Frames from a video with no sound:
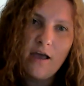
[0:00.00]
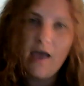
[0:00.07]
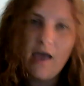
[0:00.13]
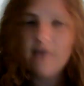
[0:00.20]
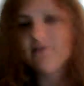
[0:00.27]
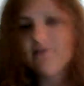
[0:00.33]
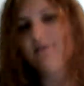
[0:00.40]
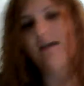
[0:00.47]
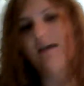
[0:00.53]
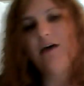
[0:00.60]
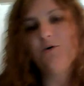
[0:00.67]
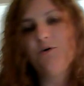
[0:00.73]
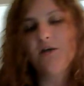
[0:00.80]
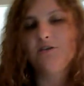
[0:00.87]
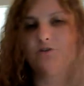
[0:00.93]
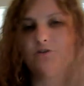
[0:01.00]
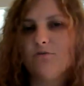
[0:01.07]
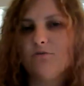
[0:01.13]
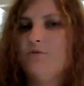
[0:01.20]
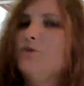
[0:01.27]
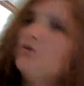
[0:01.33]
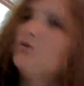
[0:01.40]
And then how do I
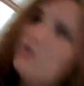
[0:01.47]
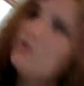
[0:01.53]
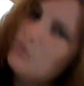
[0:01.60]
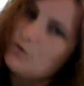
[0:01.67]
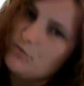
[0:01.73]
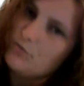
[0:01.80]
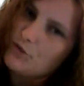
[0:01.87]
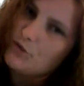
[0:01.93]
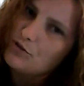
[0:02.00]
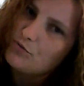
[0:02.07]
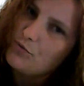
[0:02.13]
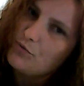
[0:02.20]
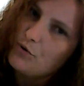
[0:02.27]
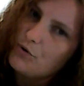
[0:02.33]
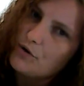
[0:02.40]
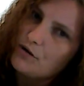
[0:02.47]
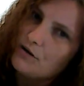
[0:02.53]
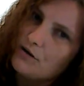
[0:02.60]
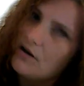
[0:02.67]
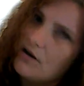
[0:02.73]
determine which ones were the most important?